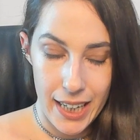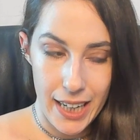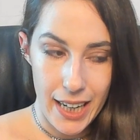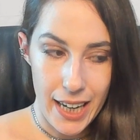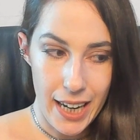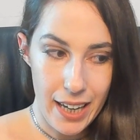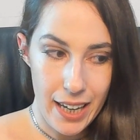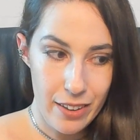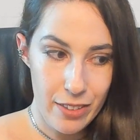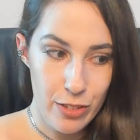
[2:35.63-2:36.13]

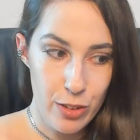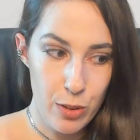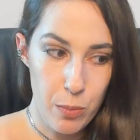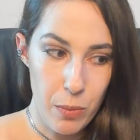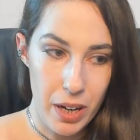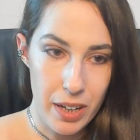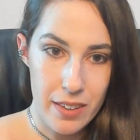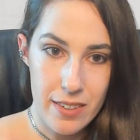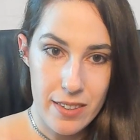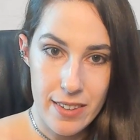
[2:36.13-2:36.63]
And you
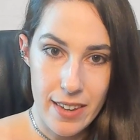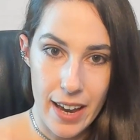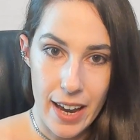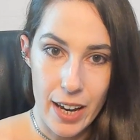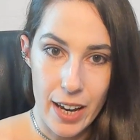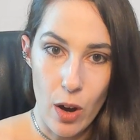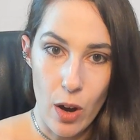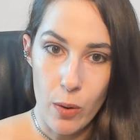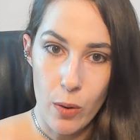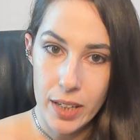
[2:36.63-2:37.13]
might
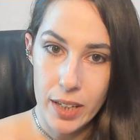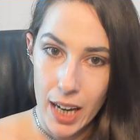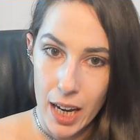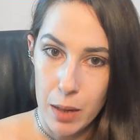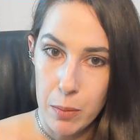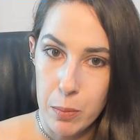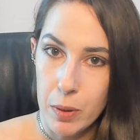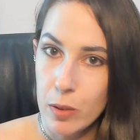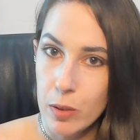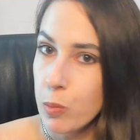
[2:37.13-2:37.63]
say, okay,
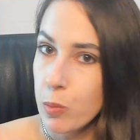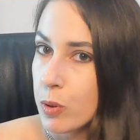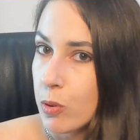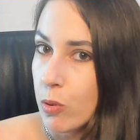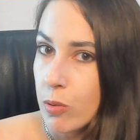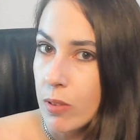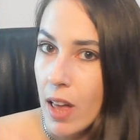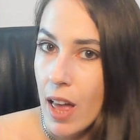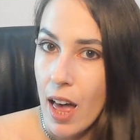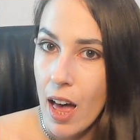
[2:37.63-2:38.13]
but we
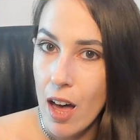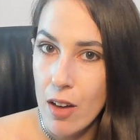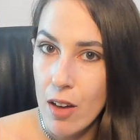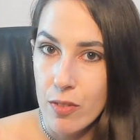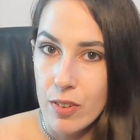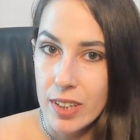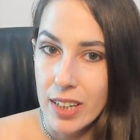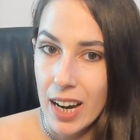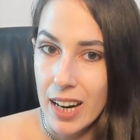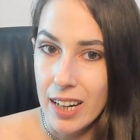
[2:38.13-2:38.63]
don't have
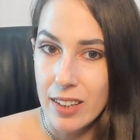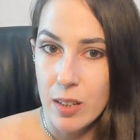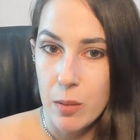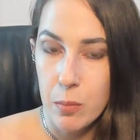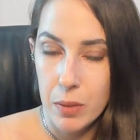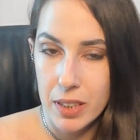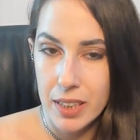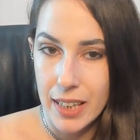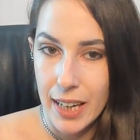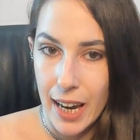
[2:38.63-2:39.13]
an item
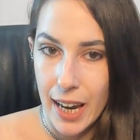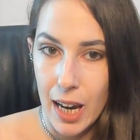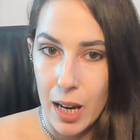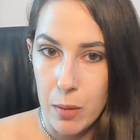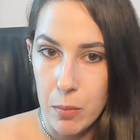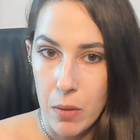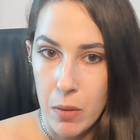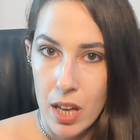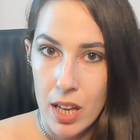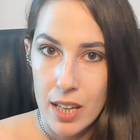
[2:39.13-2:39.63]
in
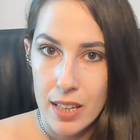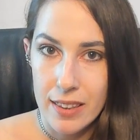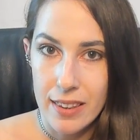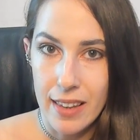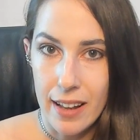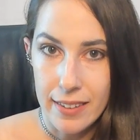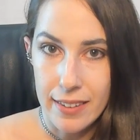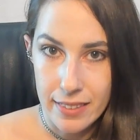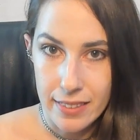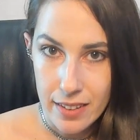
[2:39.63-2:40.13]
game
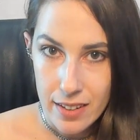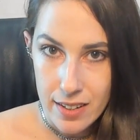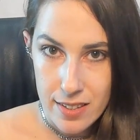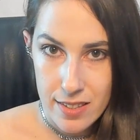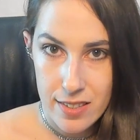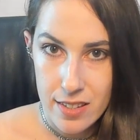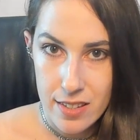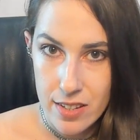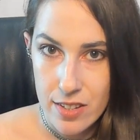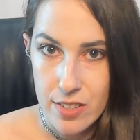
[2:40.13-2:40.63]
that
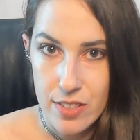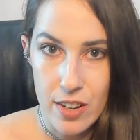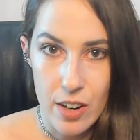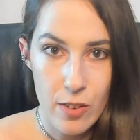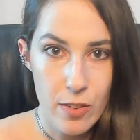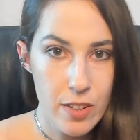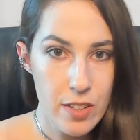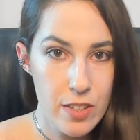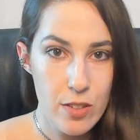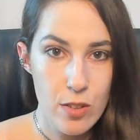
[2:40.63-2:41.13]
does this.
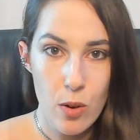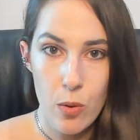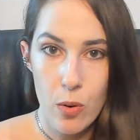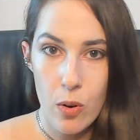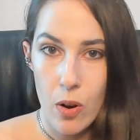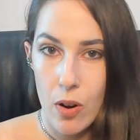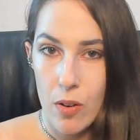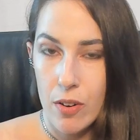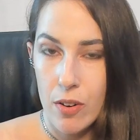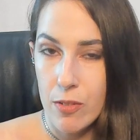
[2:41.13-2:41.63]
There is no
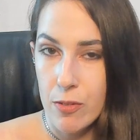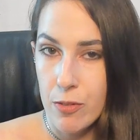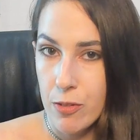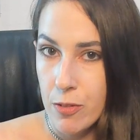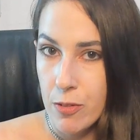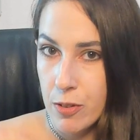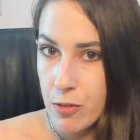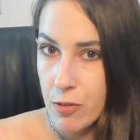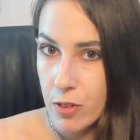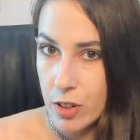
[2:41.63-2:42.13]

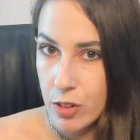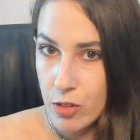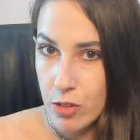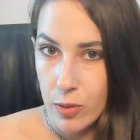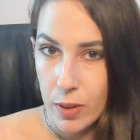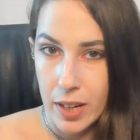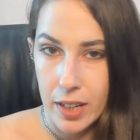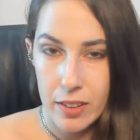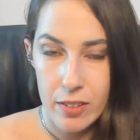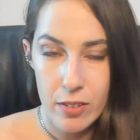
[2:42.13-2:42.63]

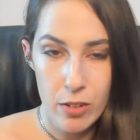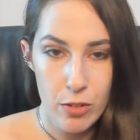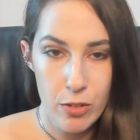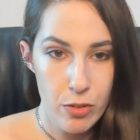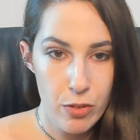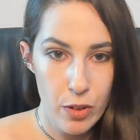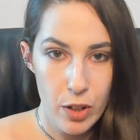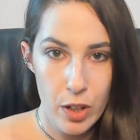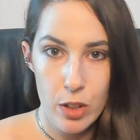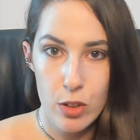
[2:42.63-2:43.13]
refrigerator,
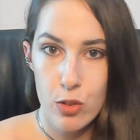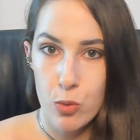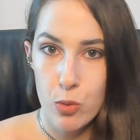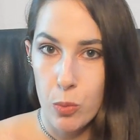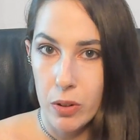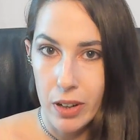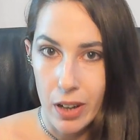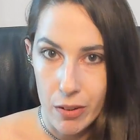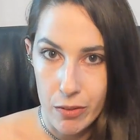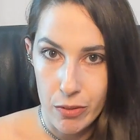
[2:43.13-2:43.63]
fridge,
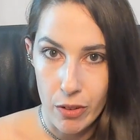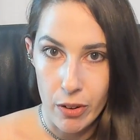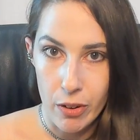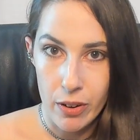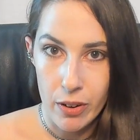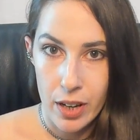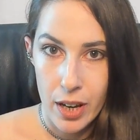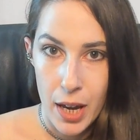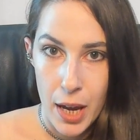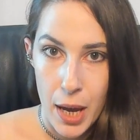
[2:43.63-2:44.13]
whatever.
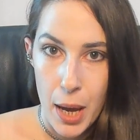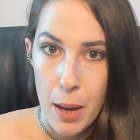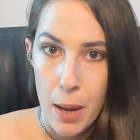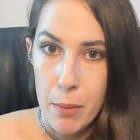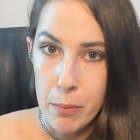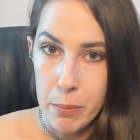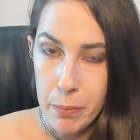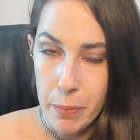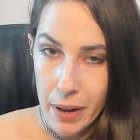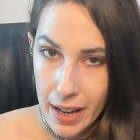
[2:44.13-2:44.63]

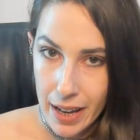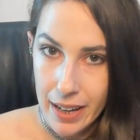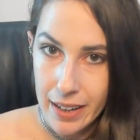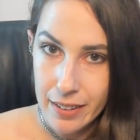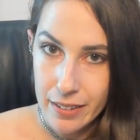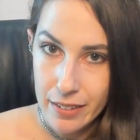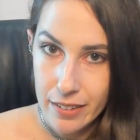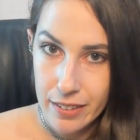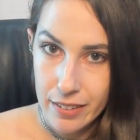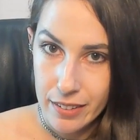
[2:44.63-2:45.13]

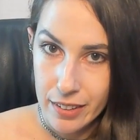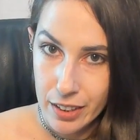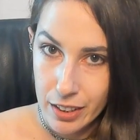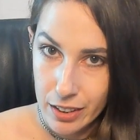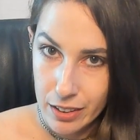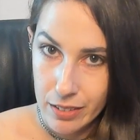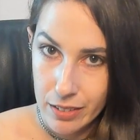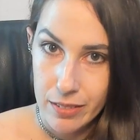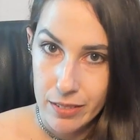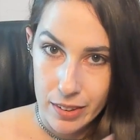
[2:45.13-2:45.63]
But
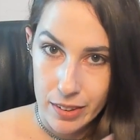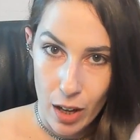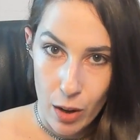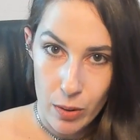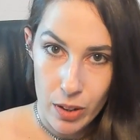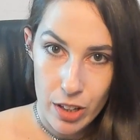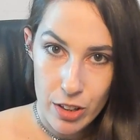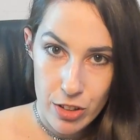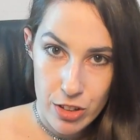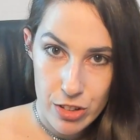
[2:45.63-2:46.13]
now
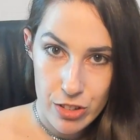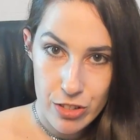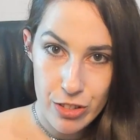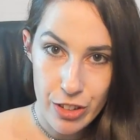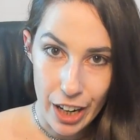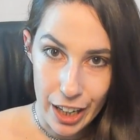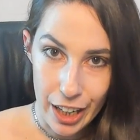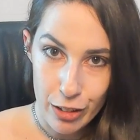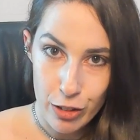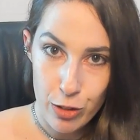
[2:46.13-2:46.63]
let's
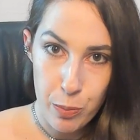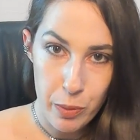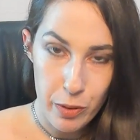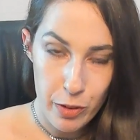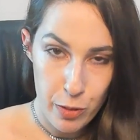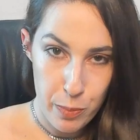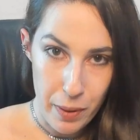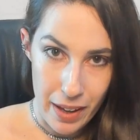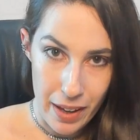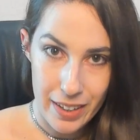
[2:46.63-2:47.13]
change
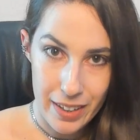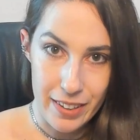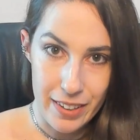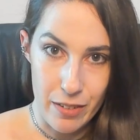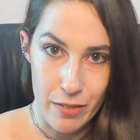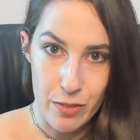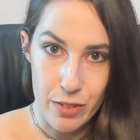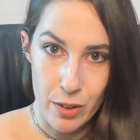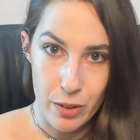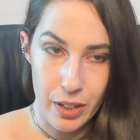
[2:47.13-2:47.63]

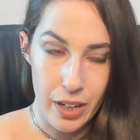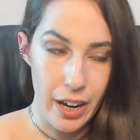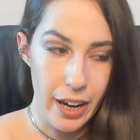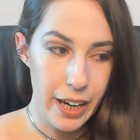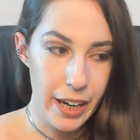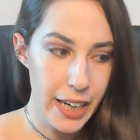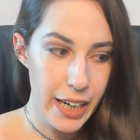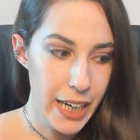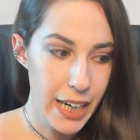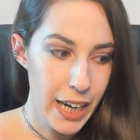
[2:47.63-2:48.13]
perspectives,
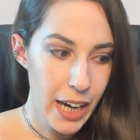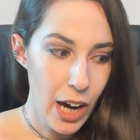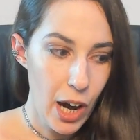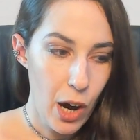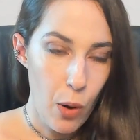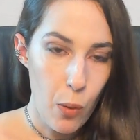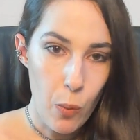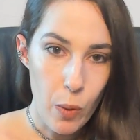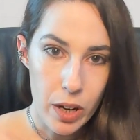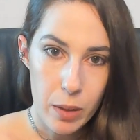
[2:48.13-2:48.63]
okay?
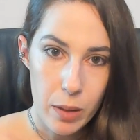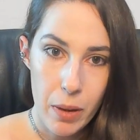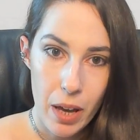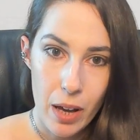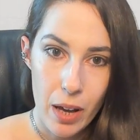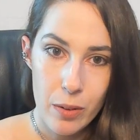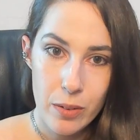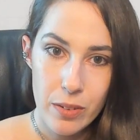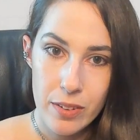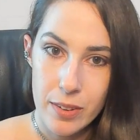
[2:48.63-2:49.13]
What
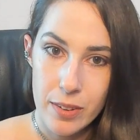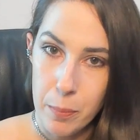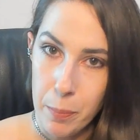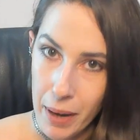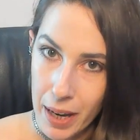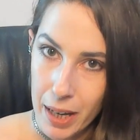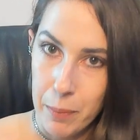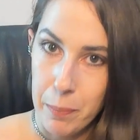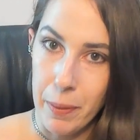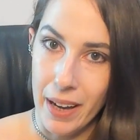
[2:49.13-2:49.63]
about the
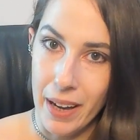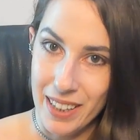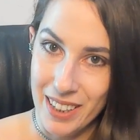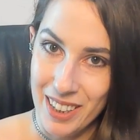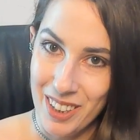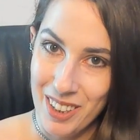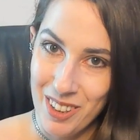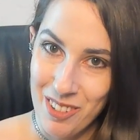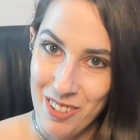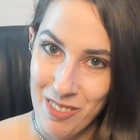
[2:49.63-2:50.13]
backpack?